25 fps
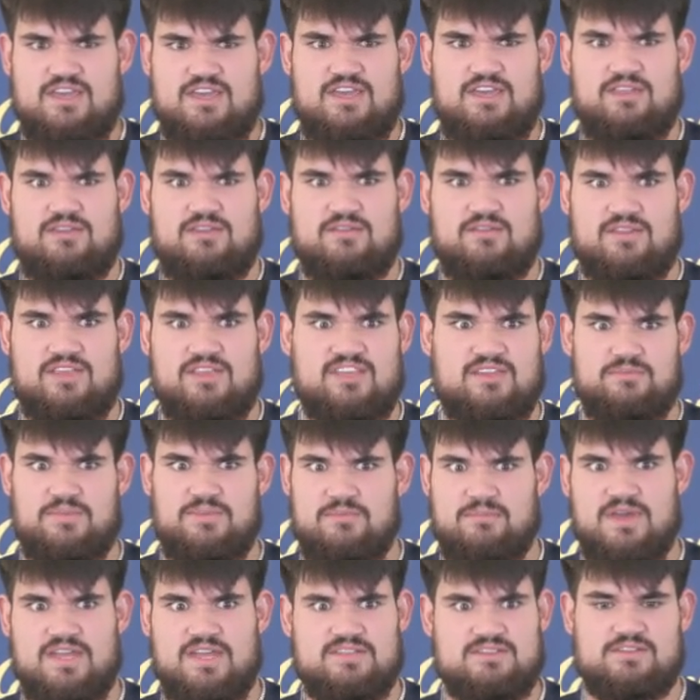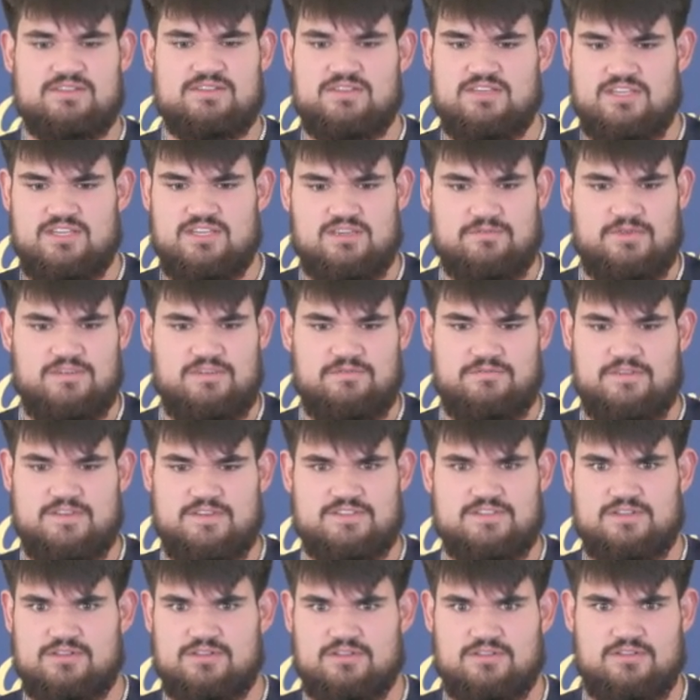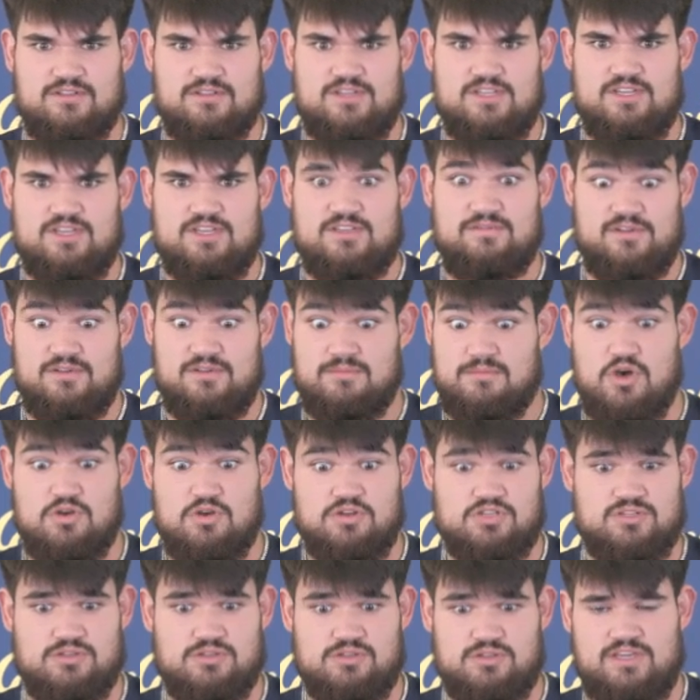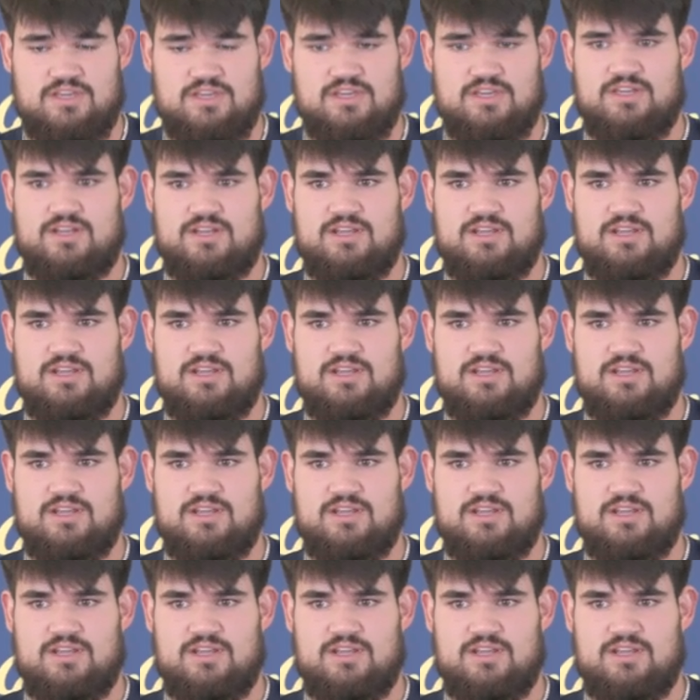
And it could be mentally, it could be physically, even emotionally.